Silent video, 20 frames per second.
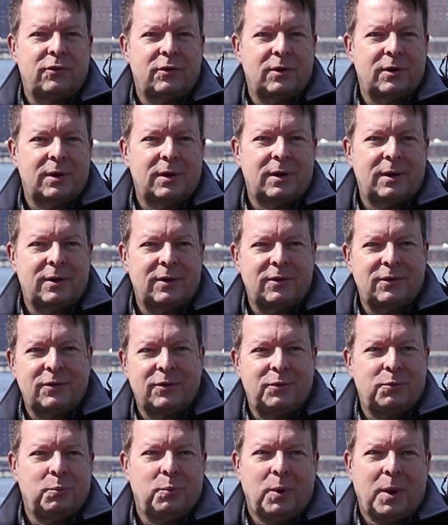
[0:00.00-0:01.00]
and
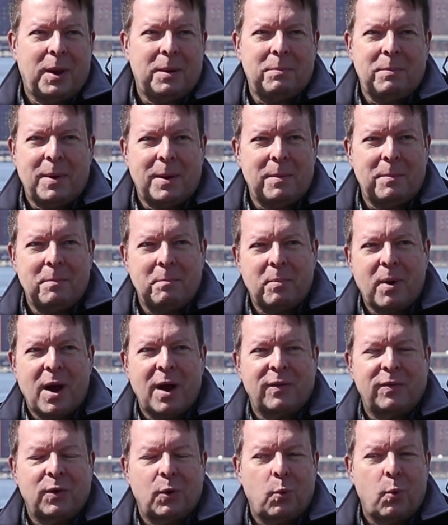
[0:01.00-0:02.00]

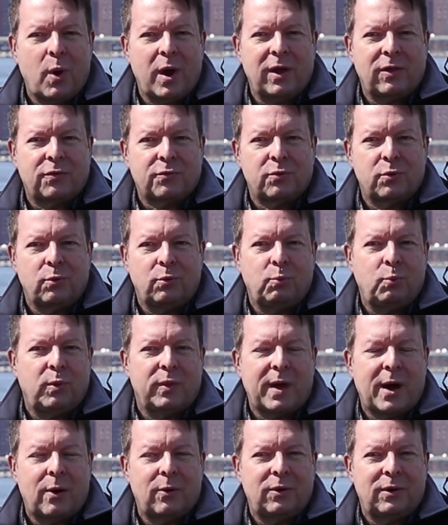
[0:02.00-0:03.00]
buying their way through
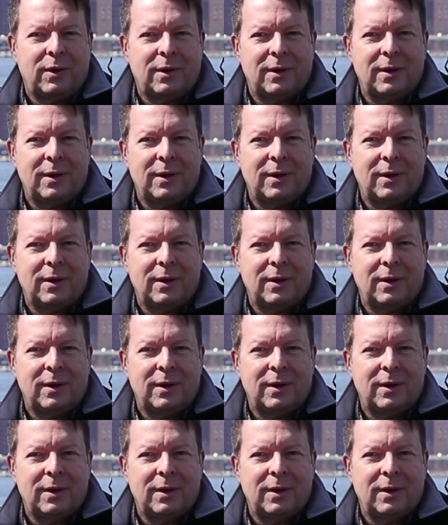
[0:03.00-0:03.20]
without